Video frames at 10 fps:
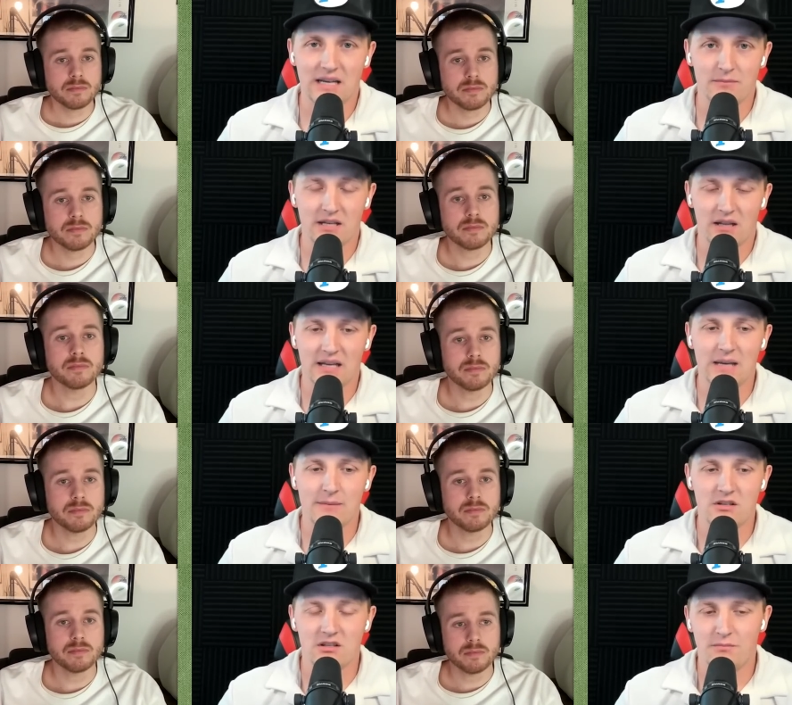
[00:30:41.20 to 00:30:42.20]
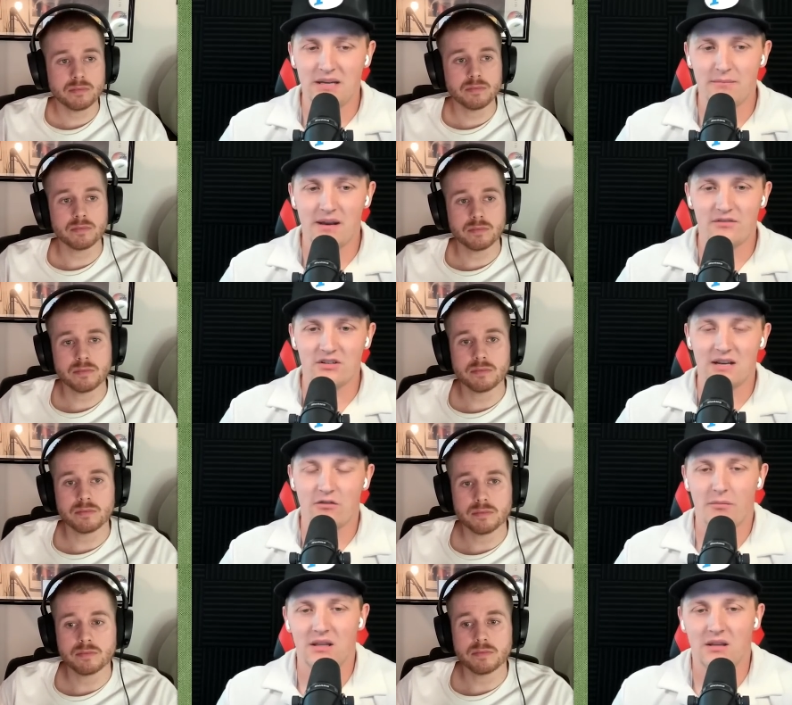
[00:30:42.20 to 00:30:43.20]
Speaker 1: Gibbs. I like Gibbs' speed, but I've just
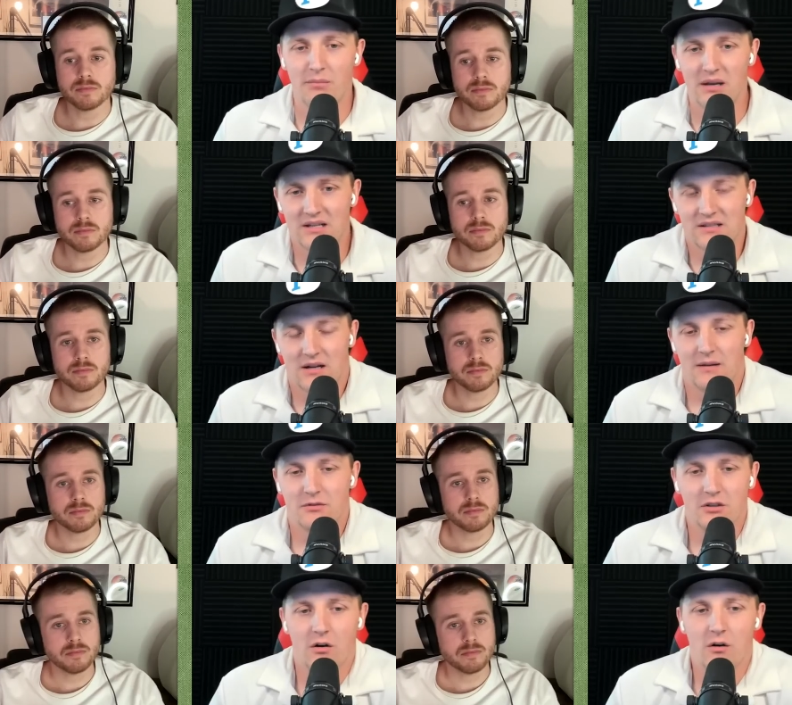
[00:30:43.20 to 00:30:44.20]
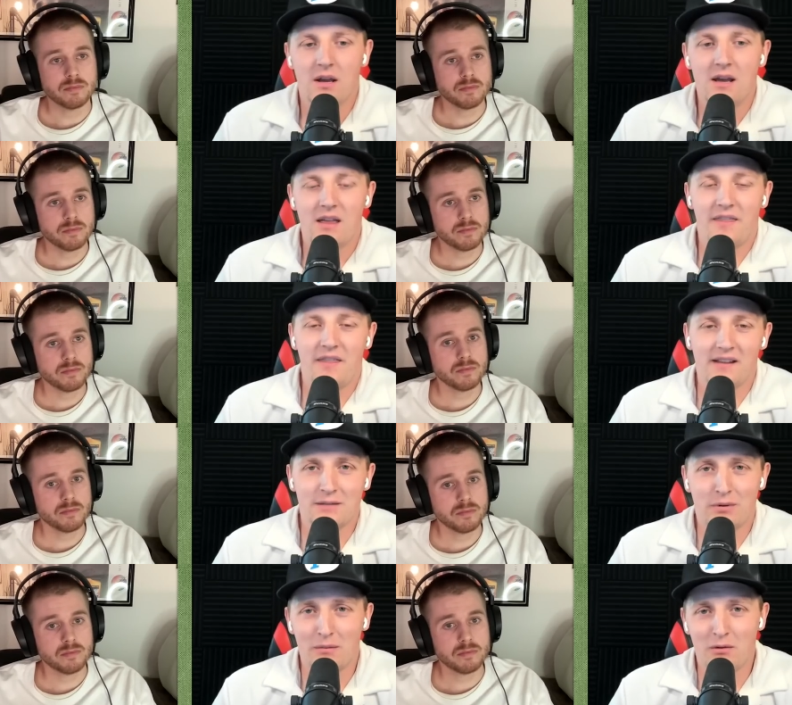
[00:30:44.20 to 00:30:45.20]
never been the biggest on him. So I think
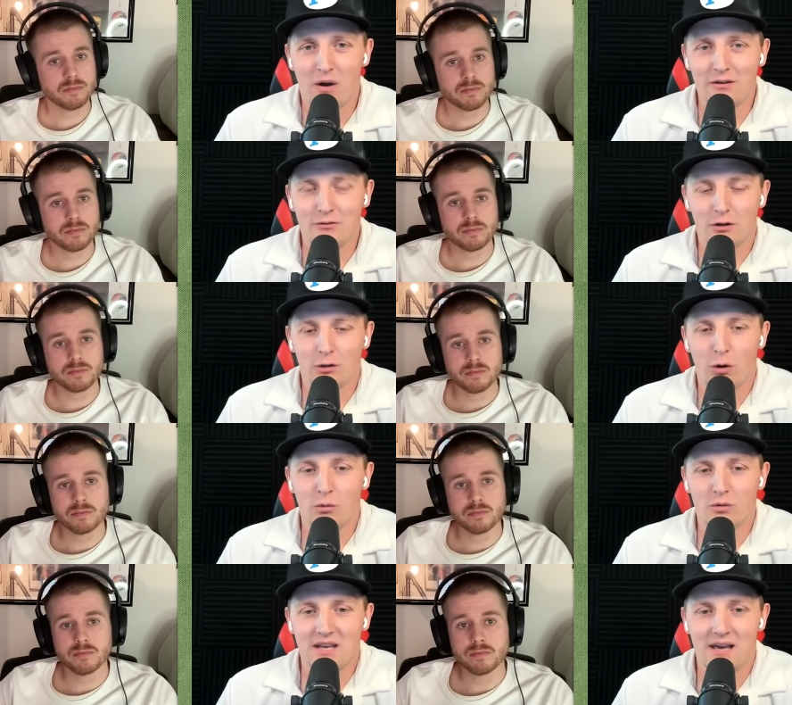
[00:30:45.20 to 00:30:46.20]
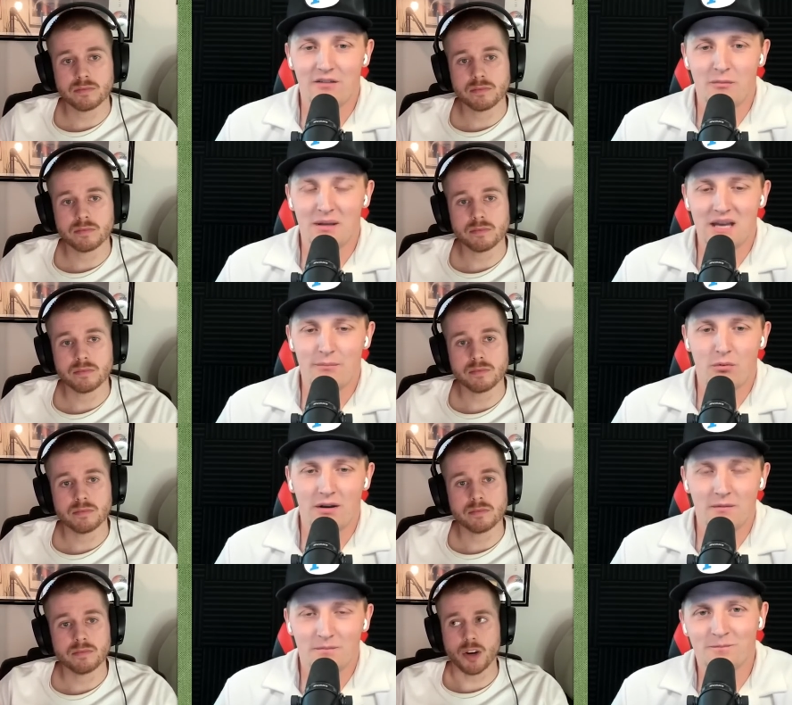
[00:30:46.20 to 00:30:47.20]
that's probably why Lloyd was ahead of him at that
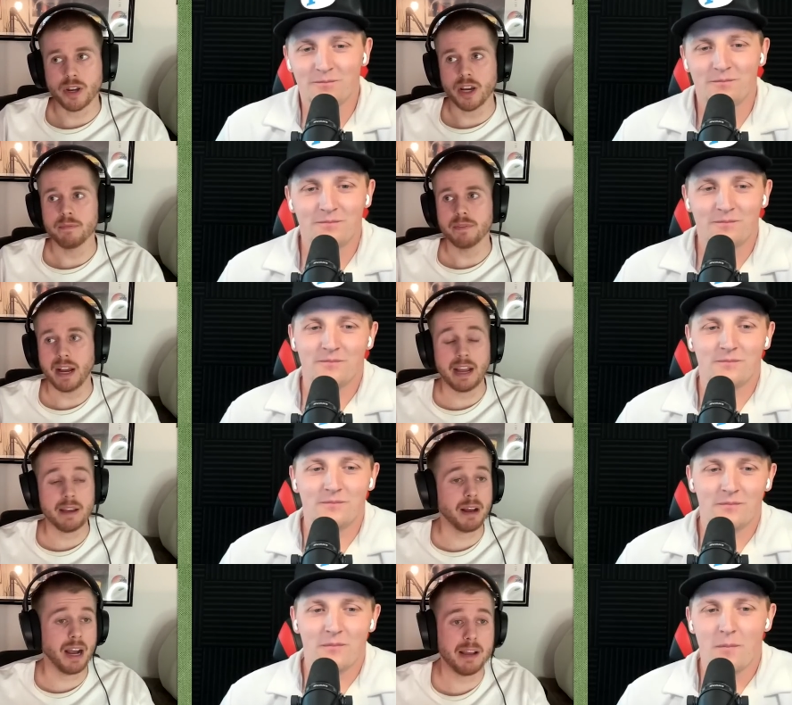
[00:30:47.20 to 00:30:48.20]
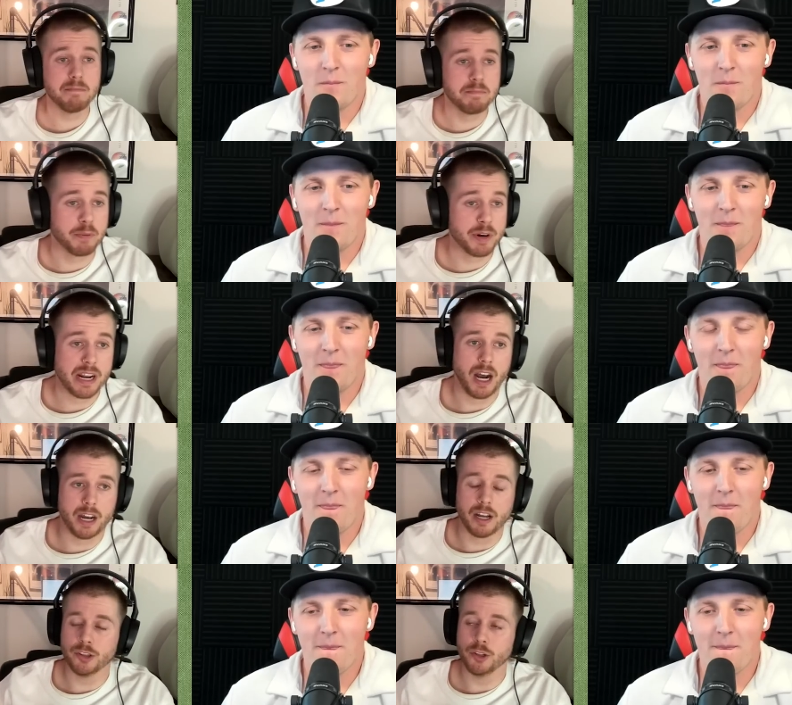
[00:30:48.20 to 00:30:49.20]
point.
Speaker 2: Okay, yeah, I I'm pretty
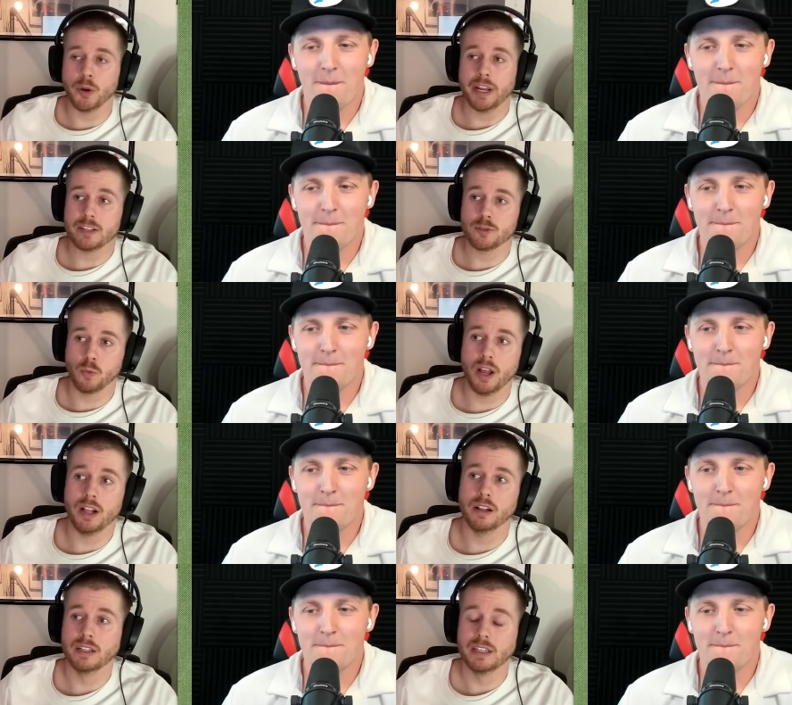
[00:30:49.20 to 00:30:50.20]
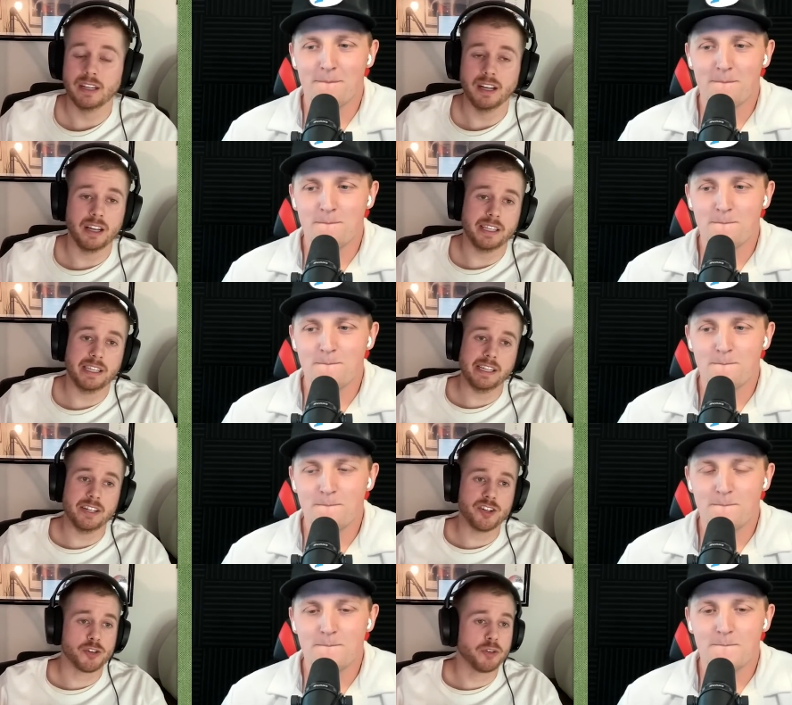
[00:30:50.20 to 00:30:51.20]
hot on Lloyd as well. Uh, he
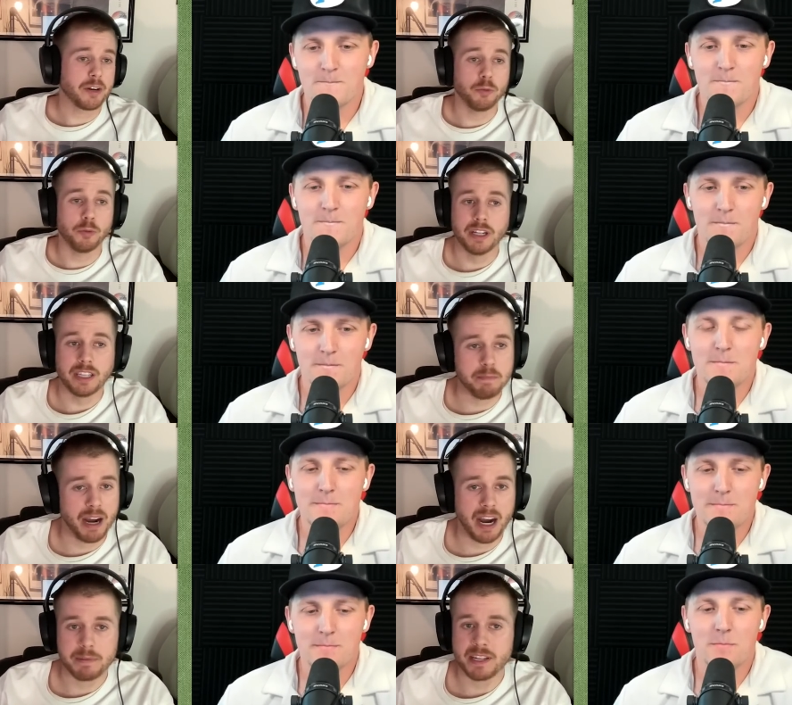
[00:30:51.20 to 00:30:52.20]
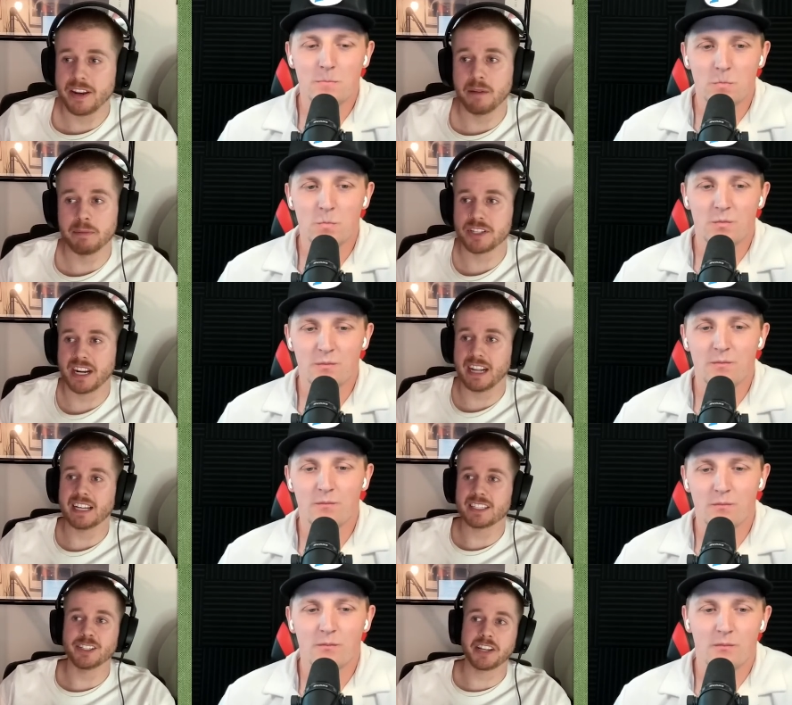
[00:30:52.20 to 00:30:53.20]
just like really popped in the numbers that I like to